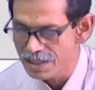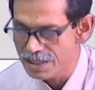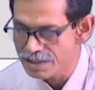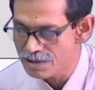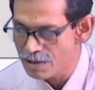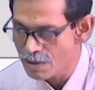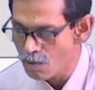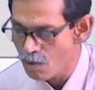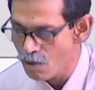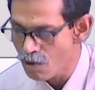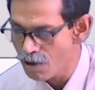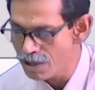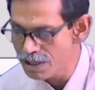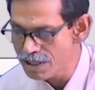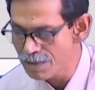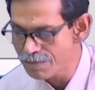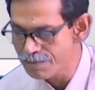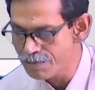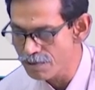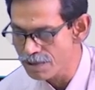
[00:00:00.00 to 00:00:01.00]
is all
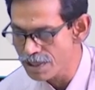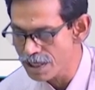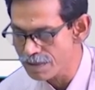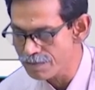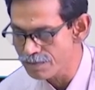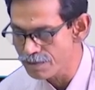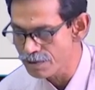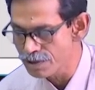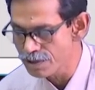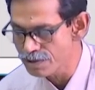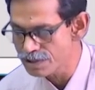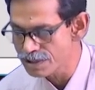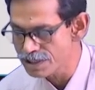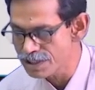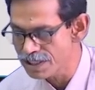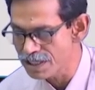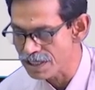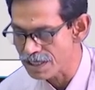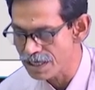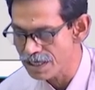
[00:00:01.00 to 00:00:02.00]
the product produced
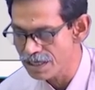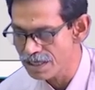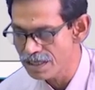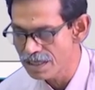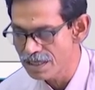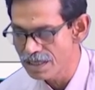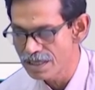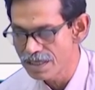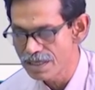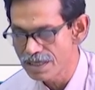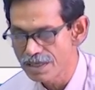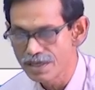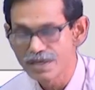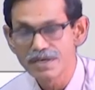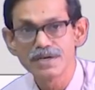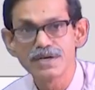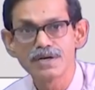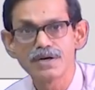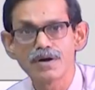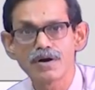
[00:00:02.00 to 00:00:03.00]
here,
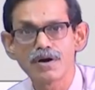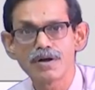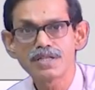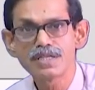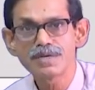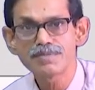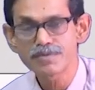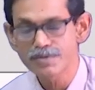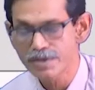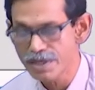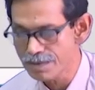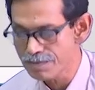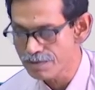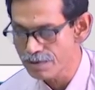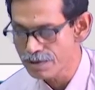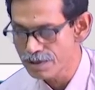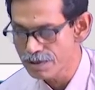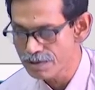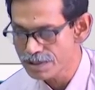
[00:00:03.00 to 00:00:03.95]
these product